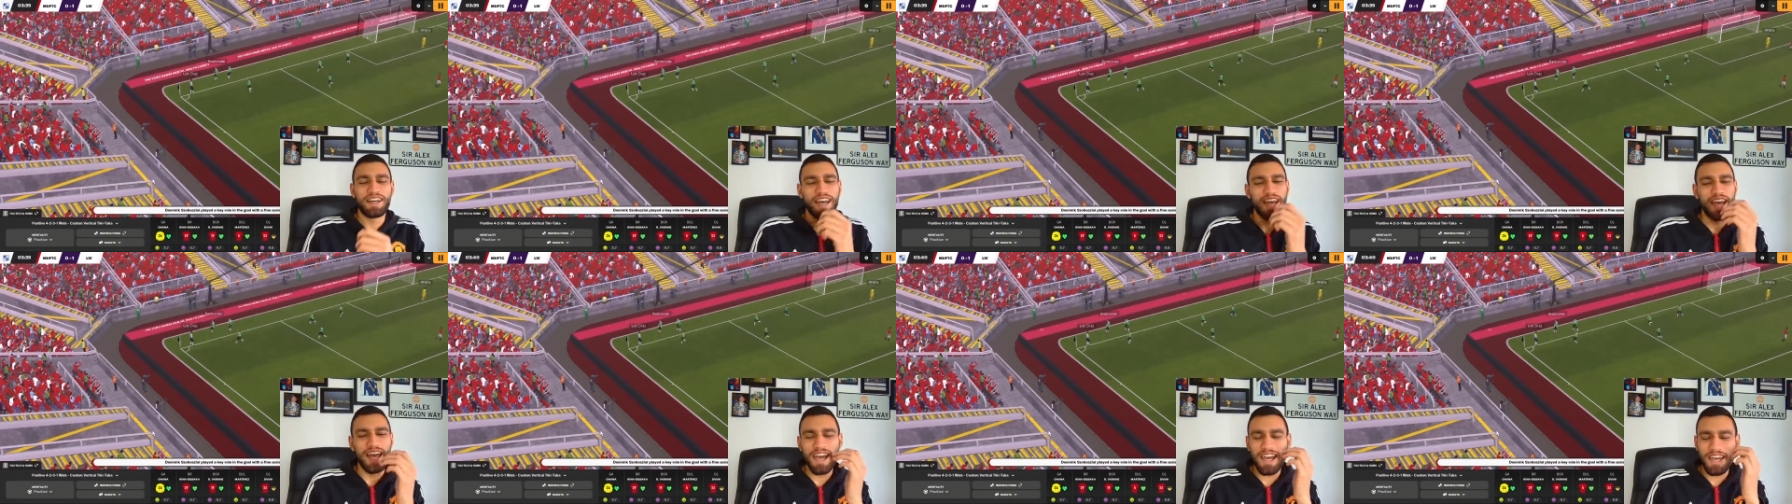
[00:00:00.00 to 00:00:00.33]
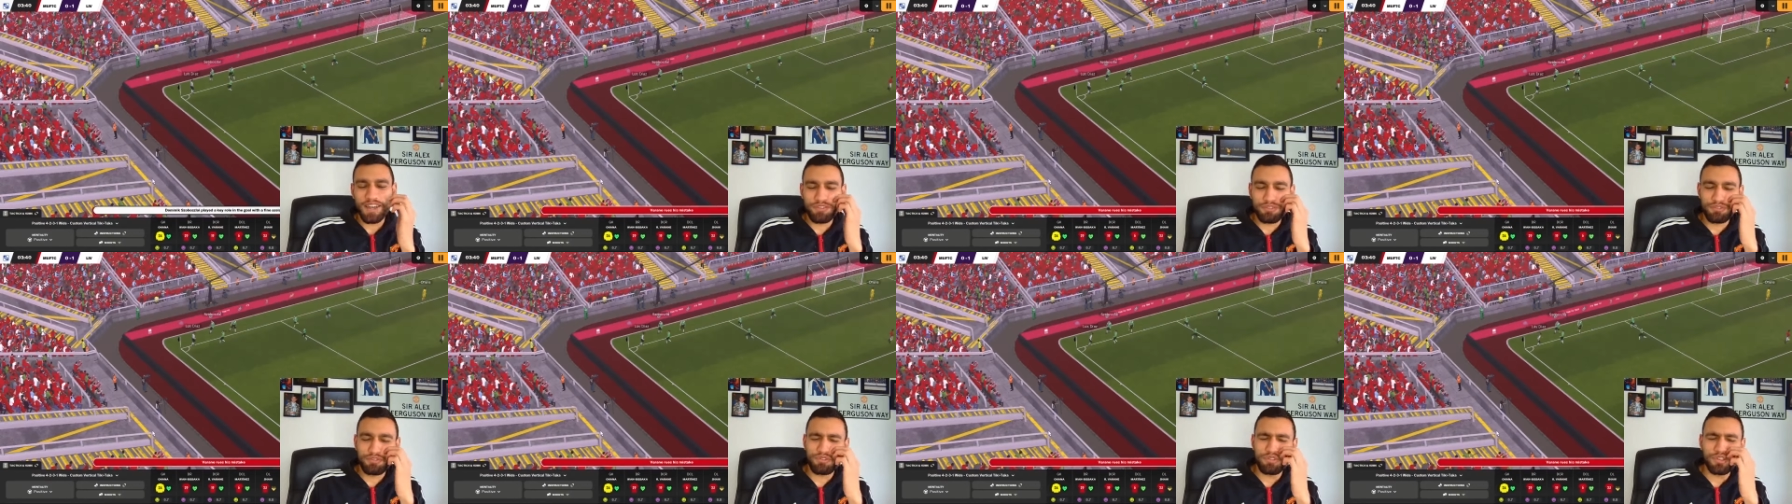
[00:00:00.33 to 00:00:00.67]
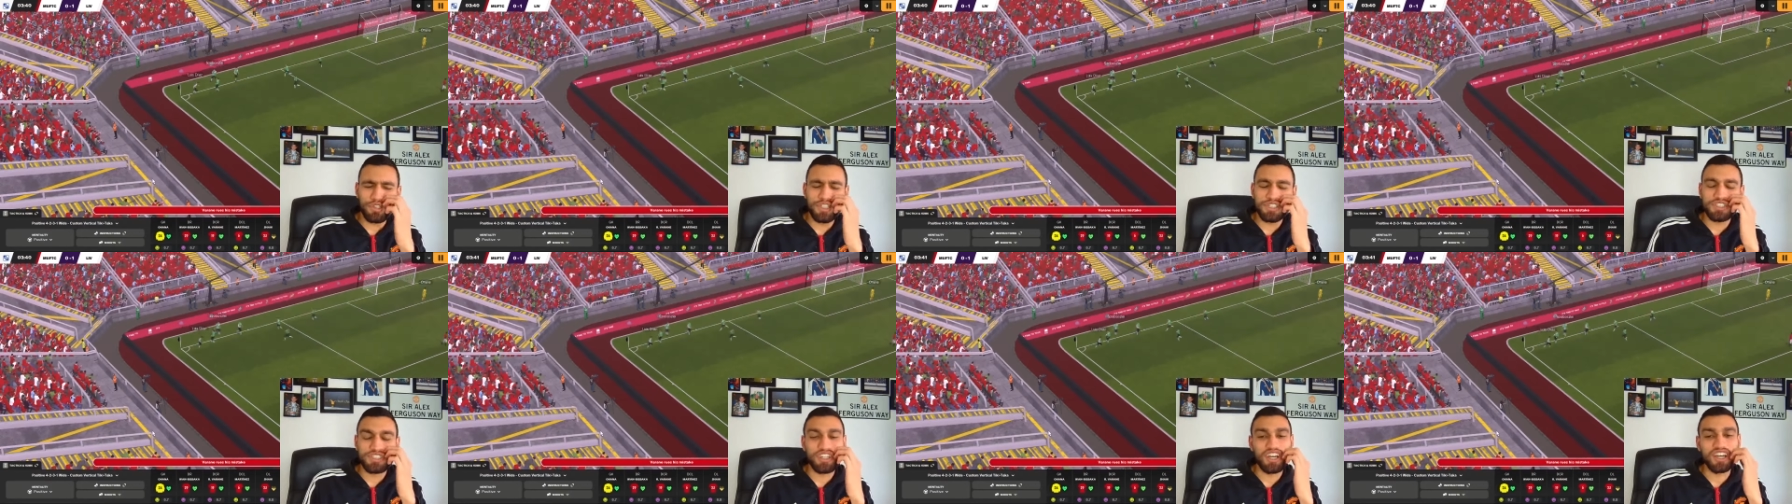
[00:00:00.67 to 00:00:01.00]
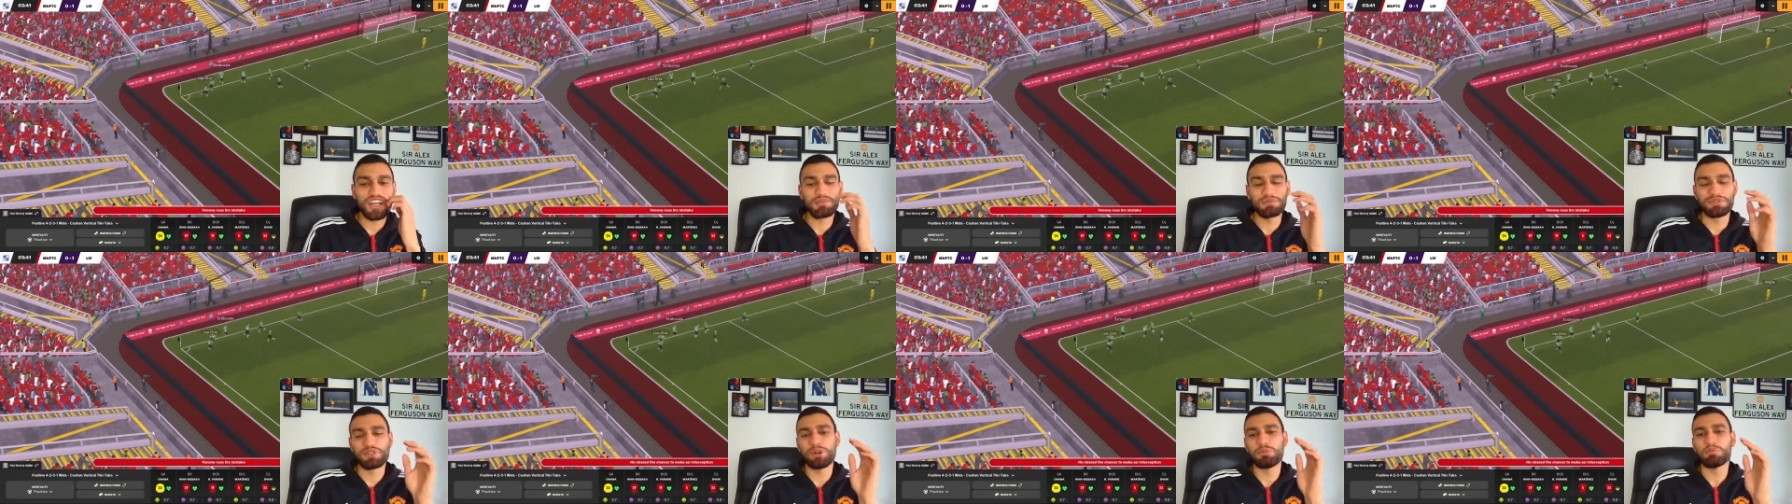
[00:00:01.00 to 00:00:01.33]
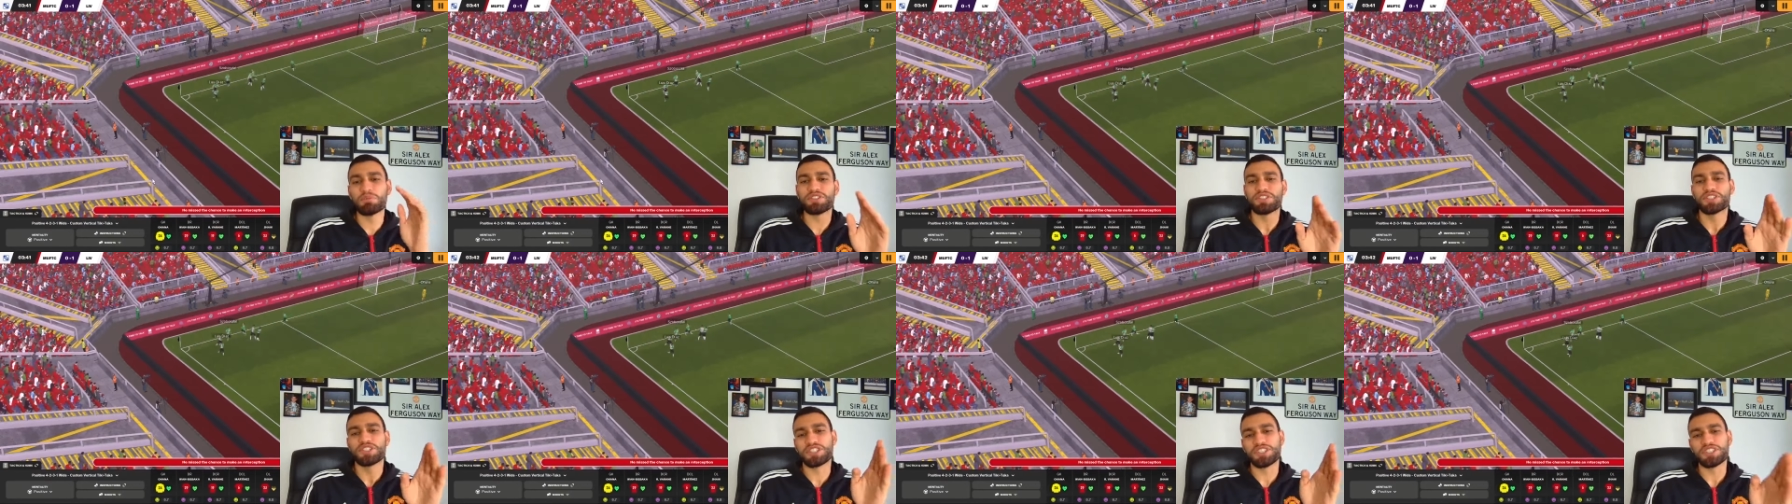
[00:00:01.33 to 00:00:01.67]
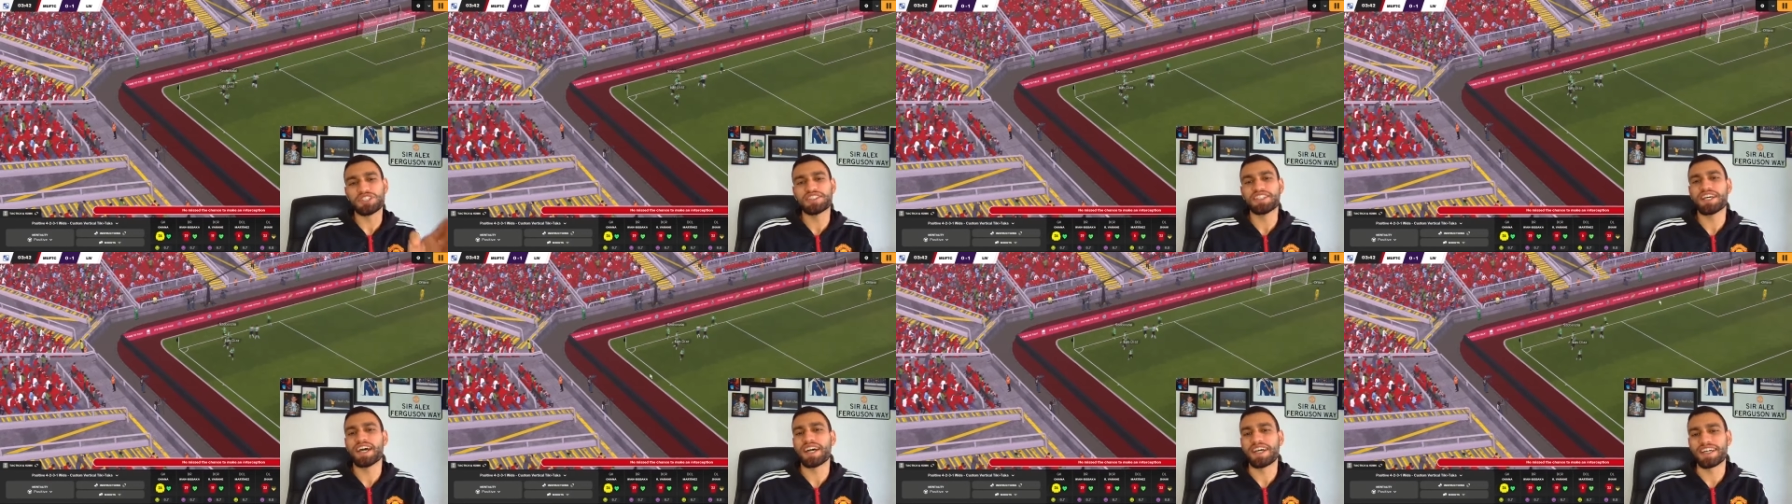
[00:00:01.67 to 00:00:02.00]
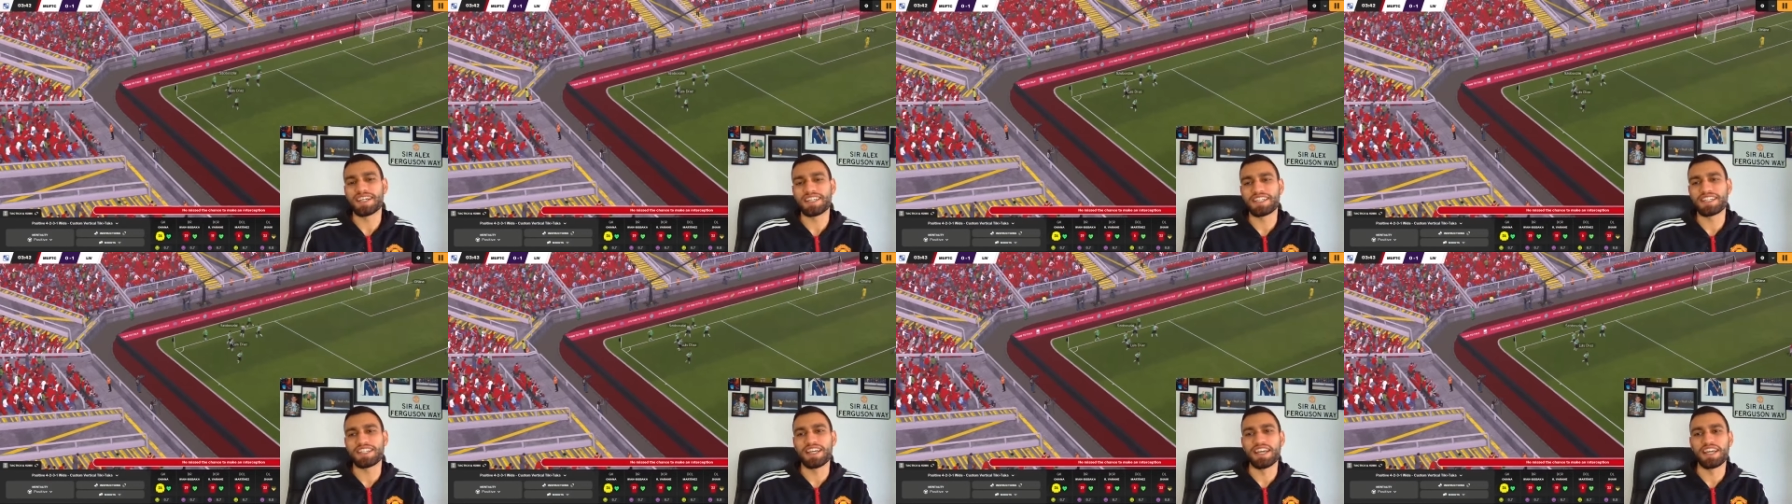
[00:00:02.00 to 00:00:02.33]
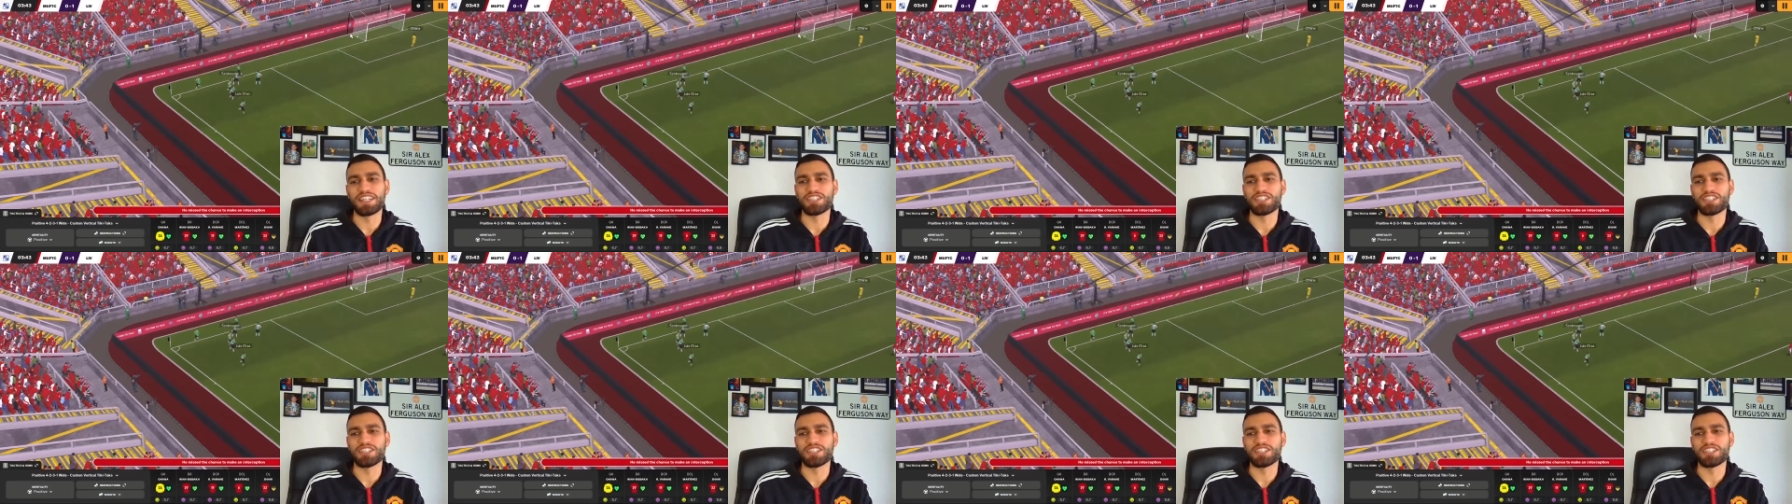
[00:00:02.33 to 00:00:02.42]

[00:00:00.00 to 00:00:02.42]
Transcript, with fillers: Every time the opposition attack, it